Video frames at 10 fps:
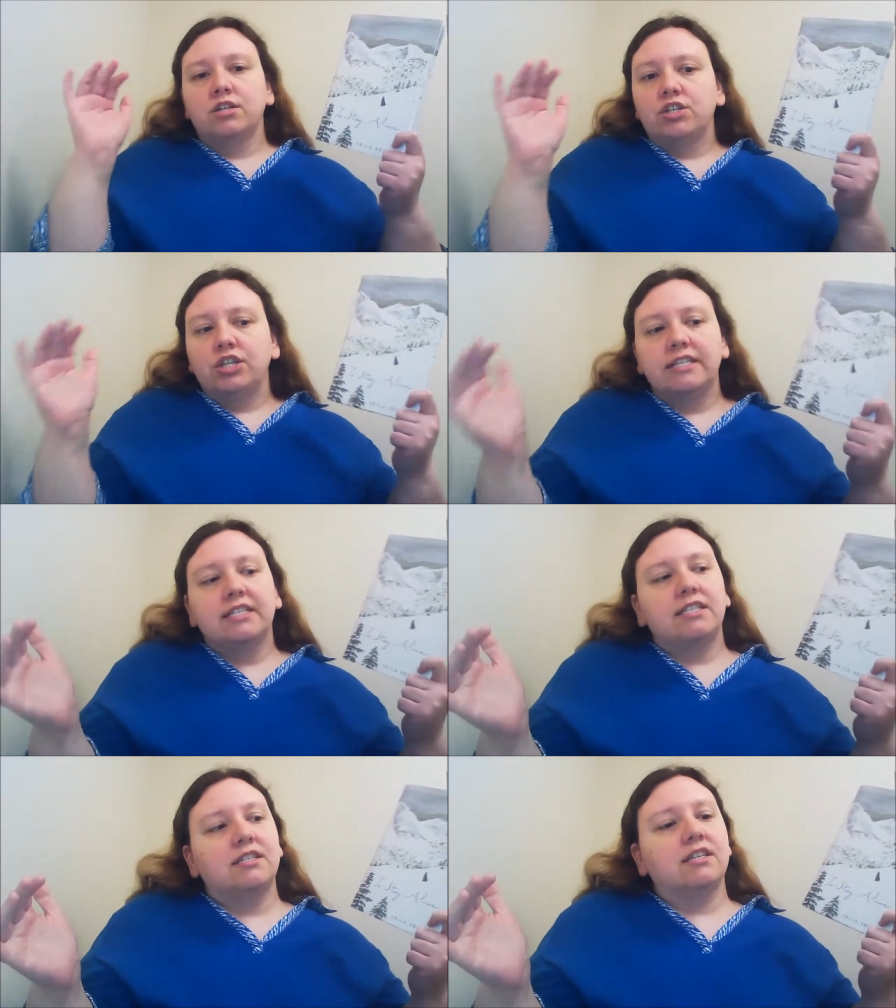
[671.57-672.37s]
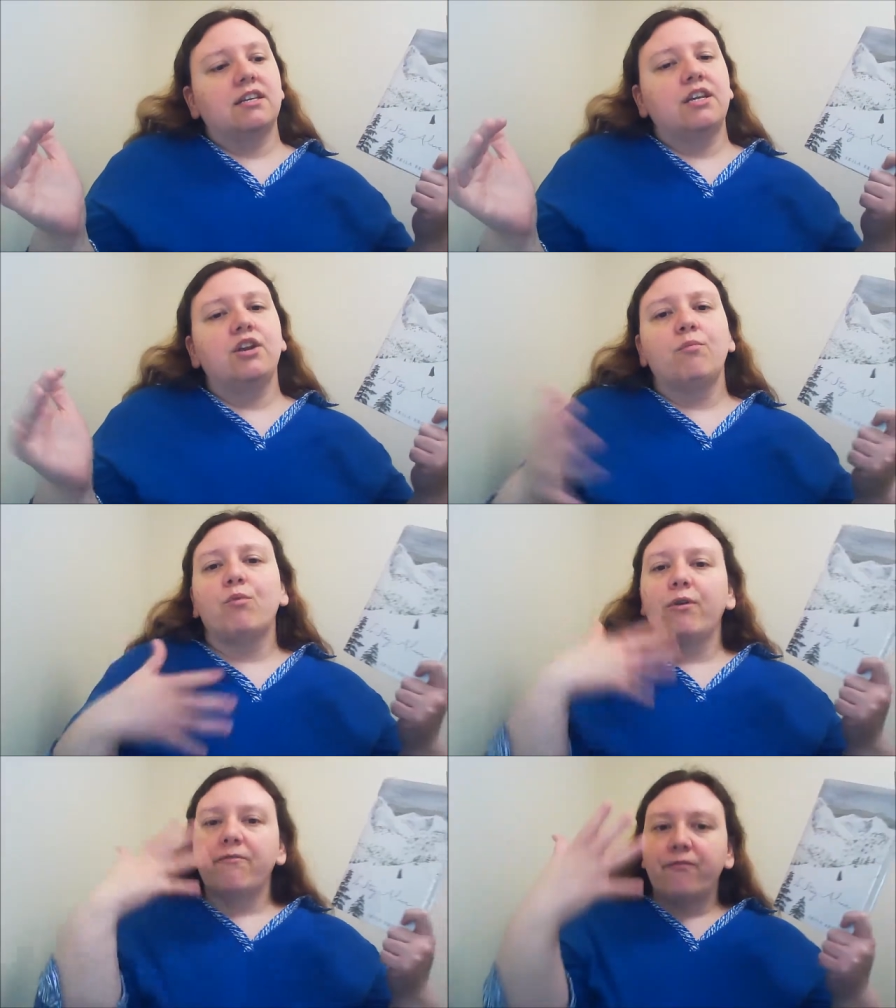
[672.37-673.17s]
just, you know,
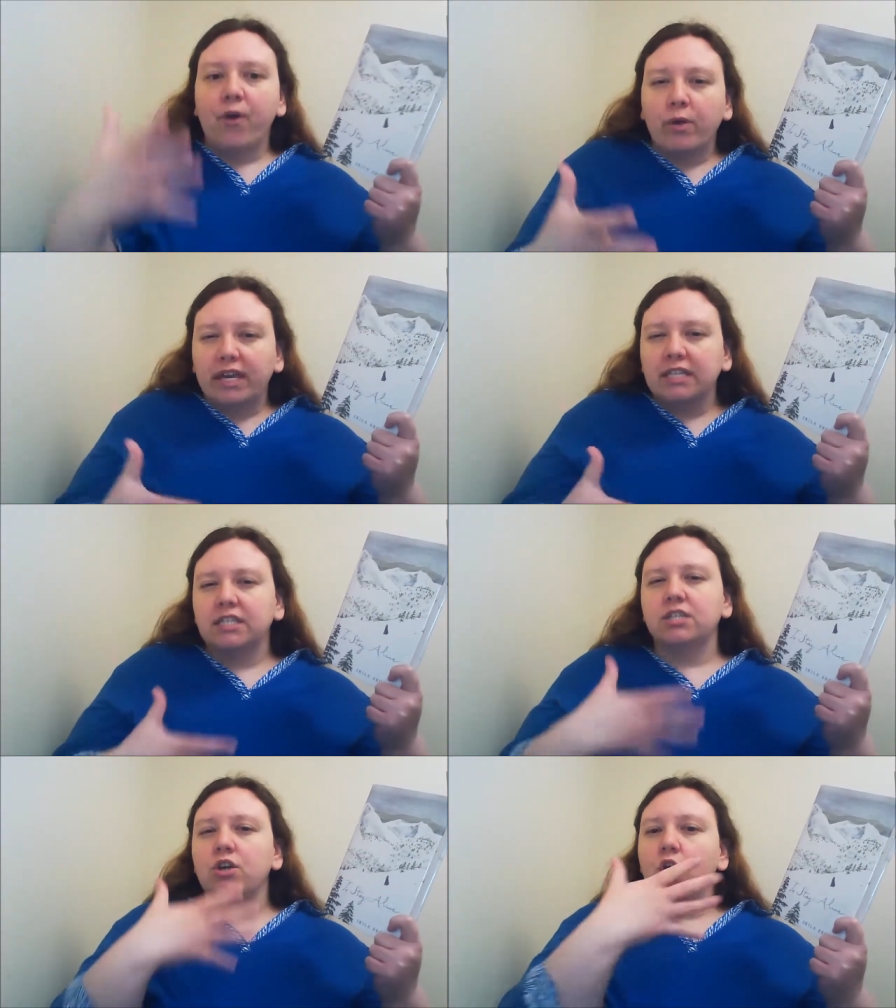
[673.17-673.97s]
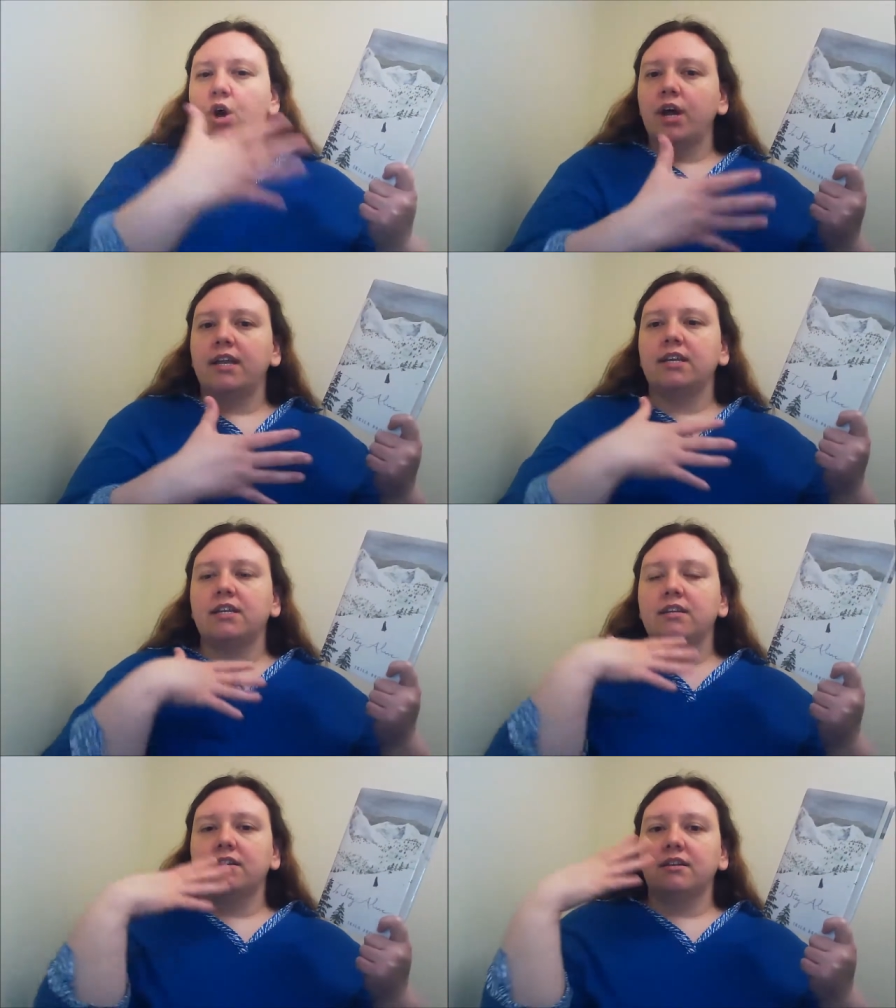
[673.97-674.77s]
more focused
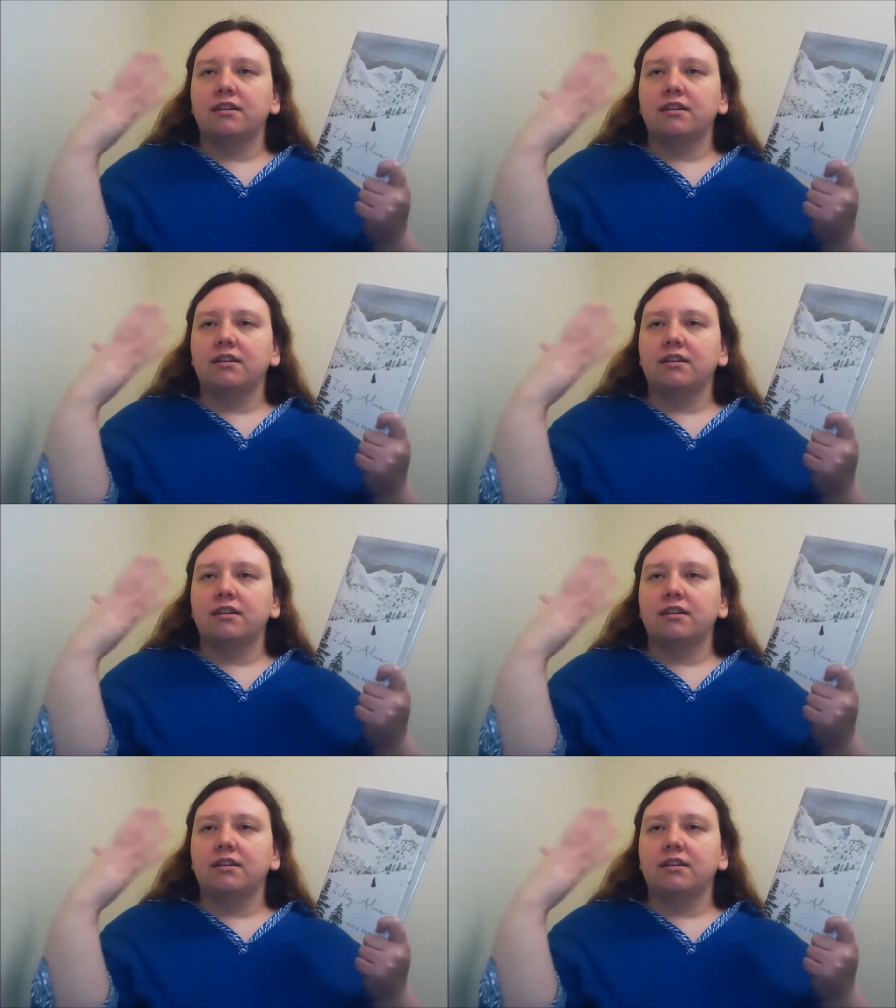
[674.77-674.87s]
on